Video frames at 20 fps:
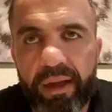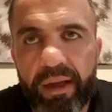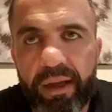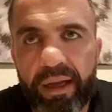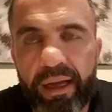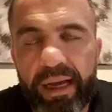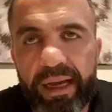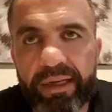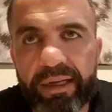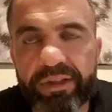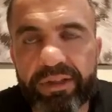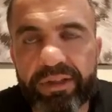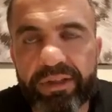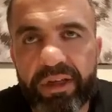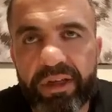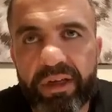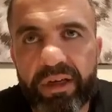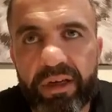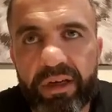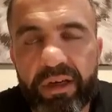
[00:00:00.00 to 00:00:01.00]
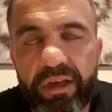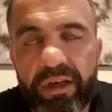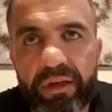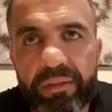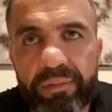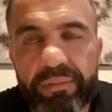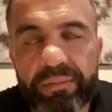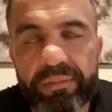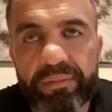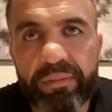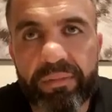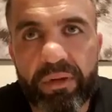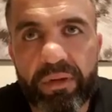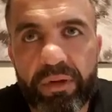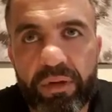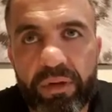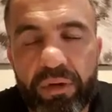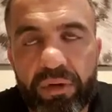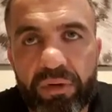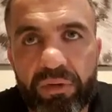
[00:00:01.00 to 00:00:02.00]
And
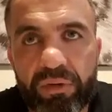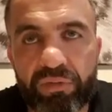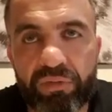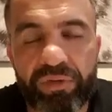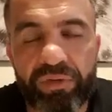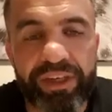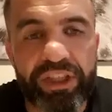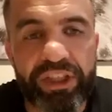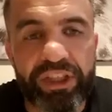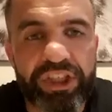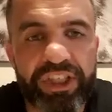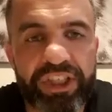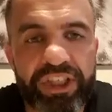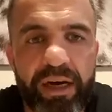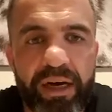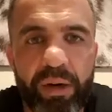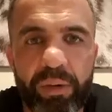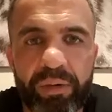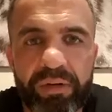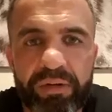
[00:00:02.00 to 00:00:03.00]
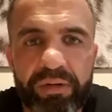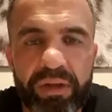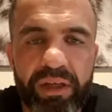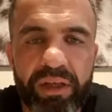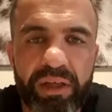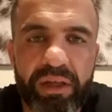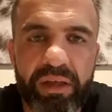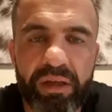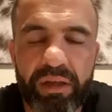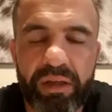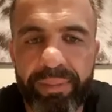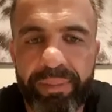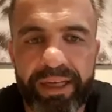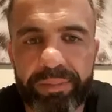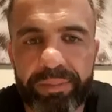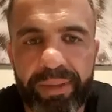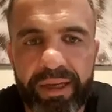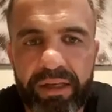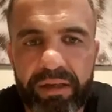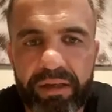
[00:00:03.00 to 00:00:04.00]
Rich Chow, the
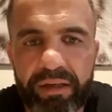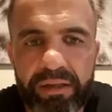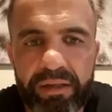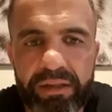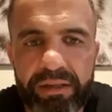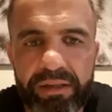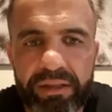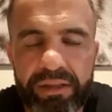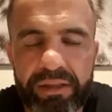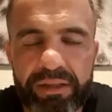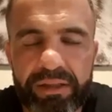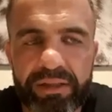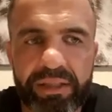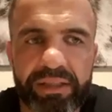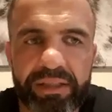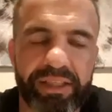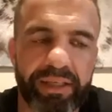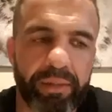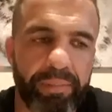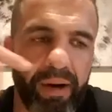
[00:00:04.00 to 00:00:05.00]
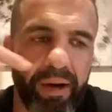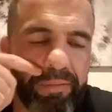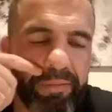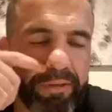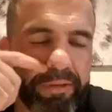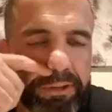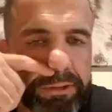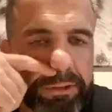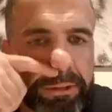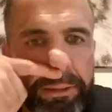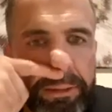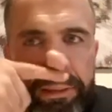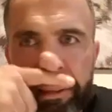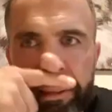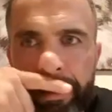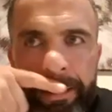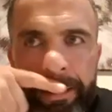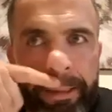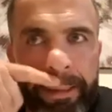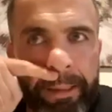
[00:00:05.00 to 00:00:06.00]
matchmaker, is sitting at breakfast.
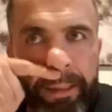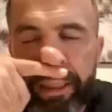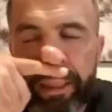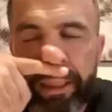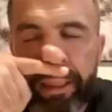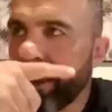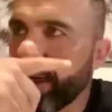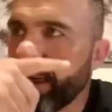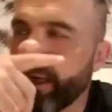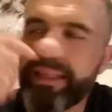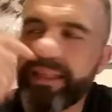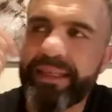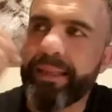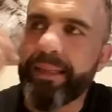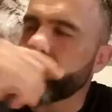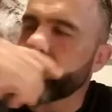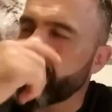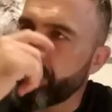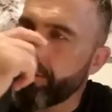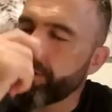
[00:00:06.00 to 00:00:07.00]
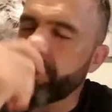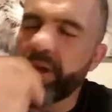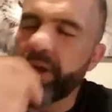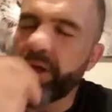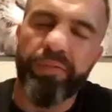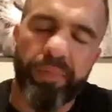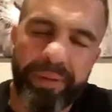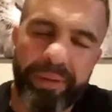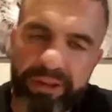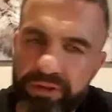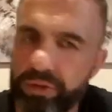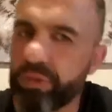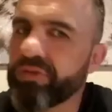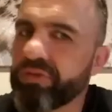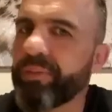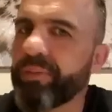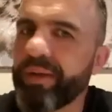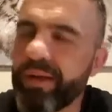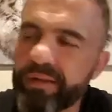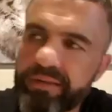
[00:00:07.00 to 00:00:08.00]
And he keeps on looking over and he's talking
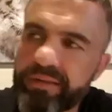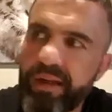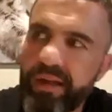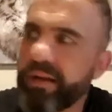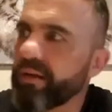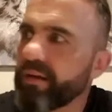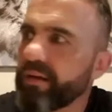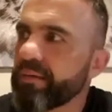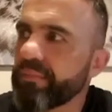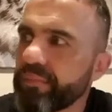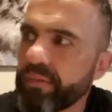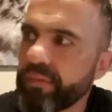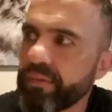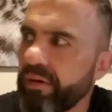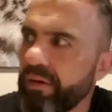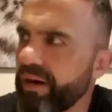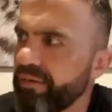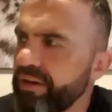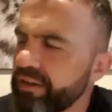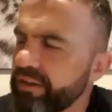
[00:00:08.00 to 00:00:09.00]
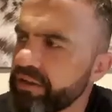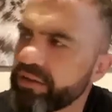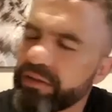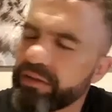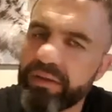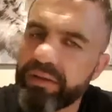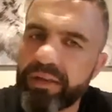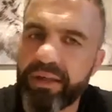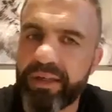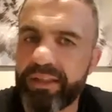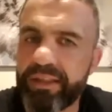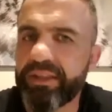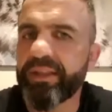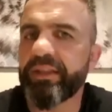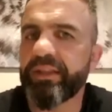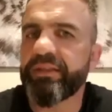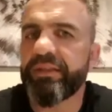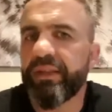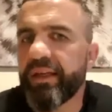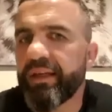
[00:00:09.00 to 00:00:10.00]
to me. I was like, you all right, Rich? And he
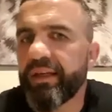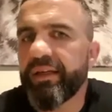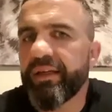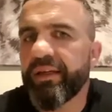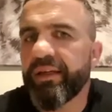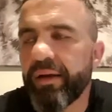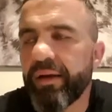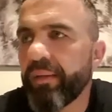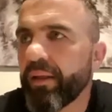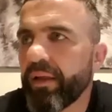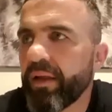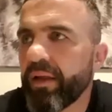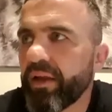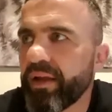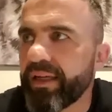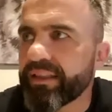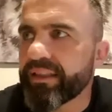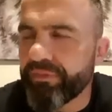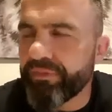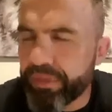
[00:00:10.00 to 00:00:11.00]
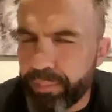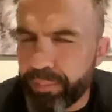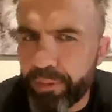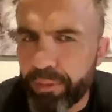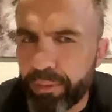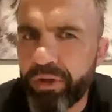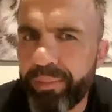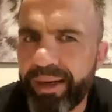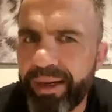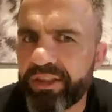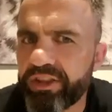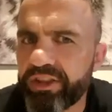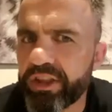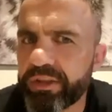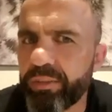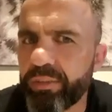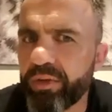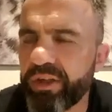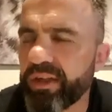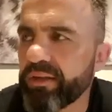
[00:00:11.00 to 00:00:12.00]
says, yeah. He said, you spoke to your manager this
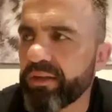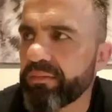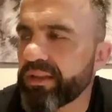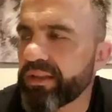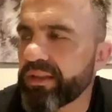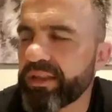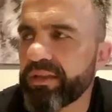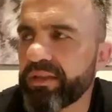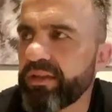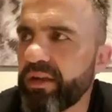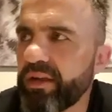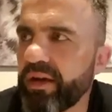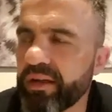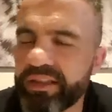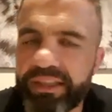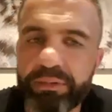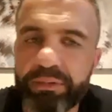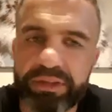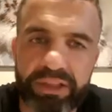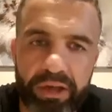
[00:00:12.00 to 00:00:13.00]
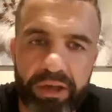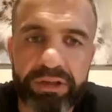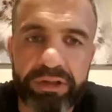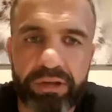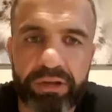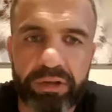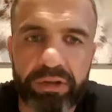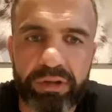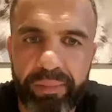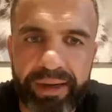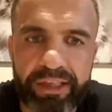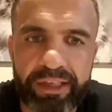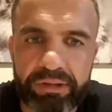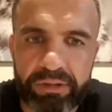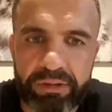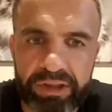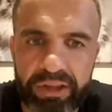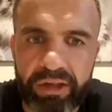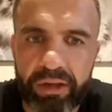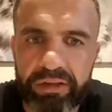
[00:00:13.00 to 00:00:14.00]
morning? I said, no, because he was in the hotel. So my manager was
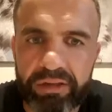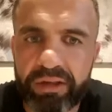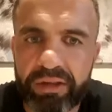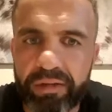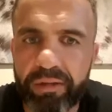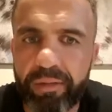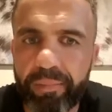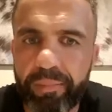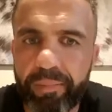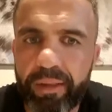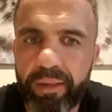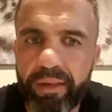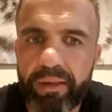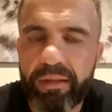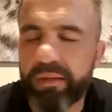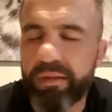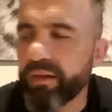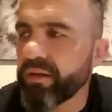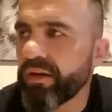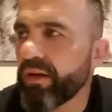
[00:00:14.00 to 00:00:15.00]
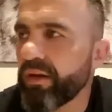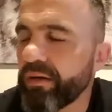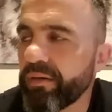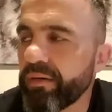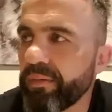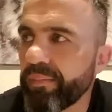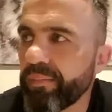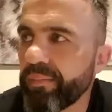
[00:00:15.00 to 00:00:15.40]
in the hotel. I said, no.